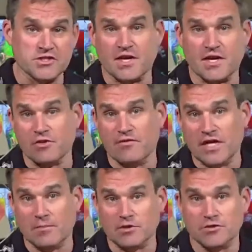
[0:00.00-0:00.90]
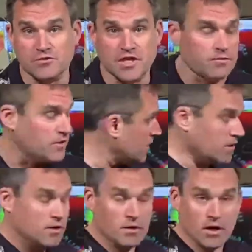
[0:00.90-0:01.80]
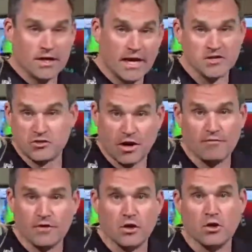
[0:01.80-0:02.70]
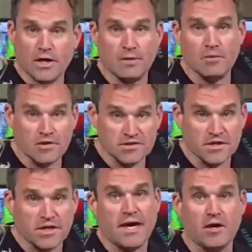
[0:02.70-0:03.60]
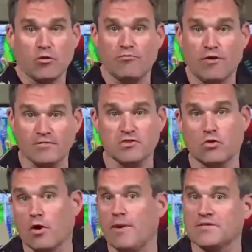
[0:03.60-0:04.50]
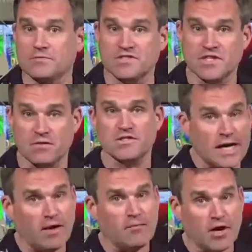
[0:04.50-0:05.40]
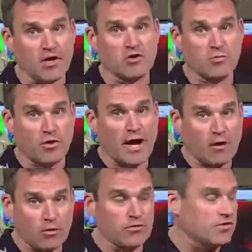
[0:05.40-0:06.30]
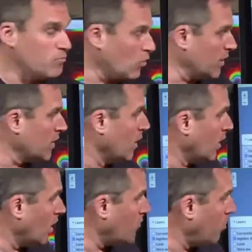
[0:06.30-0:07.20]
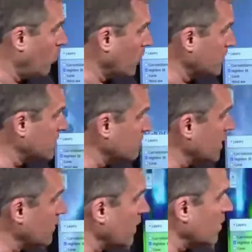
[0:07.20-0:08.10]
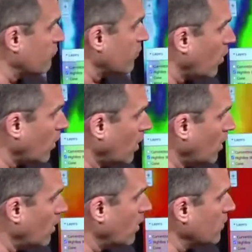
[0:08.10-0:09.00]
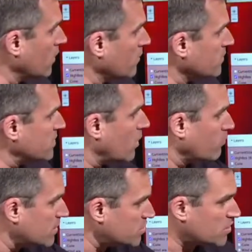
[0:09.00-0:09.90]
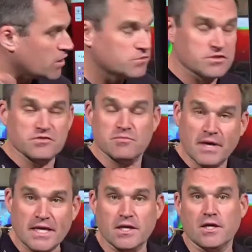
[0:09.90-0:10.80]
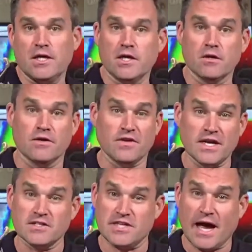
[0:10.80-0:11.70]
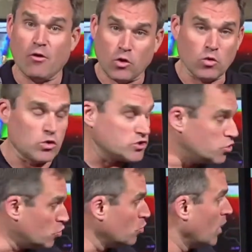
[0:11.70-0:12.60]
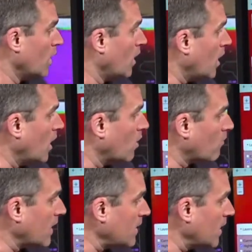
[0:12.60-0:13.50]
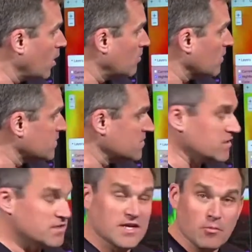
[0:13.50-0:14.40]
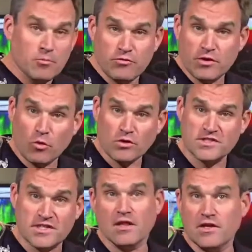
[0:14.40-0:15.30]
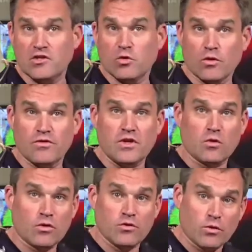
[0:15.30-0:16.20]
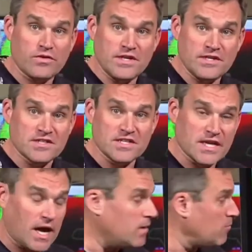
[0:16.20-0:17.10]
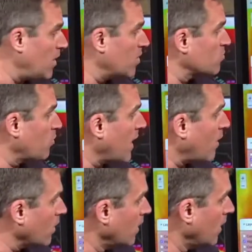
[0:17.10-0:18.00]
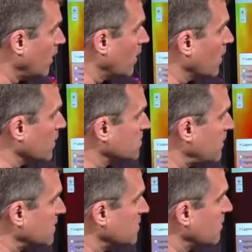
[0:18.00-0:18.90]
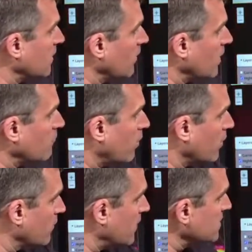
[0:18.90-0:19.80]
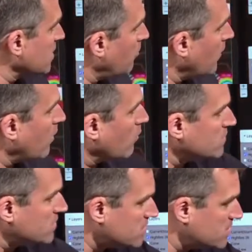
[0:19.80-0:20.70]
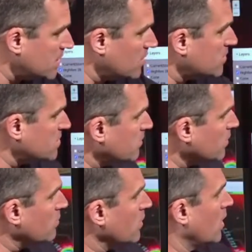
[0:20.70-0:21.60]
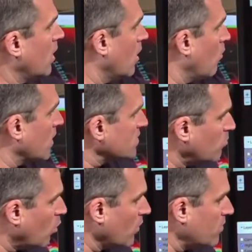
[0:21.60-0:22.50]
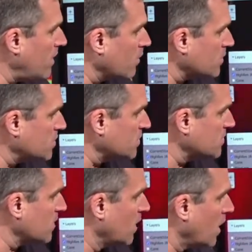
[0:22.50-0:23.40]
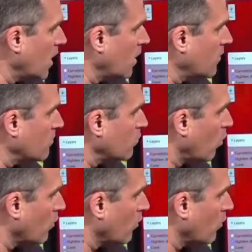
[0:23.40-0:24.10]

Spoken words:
catastrophic Hurricane Melissa, a Category 5 storm, maximum sustained winds around 185 miles per hour, poised to make landfall on the southwestern coast of Jamaica here in the next hour or two. Right now, Melissa is now moving more steadily toward the north-northeast at 9 miles per hour, expected to make landfall here in the next couple hours in St. Elizabeth, Westmoreland parishes, the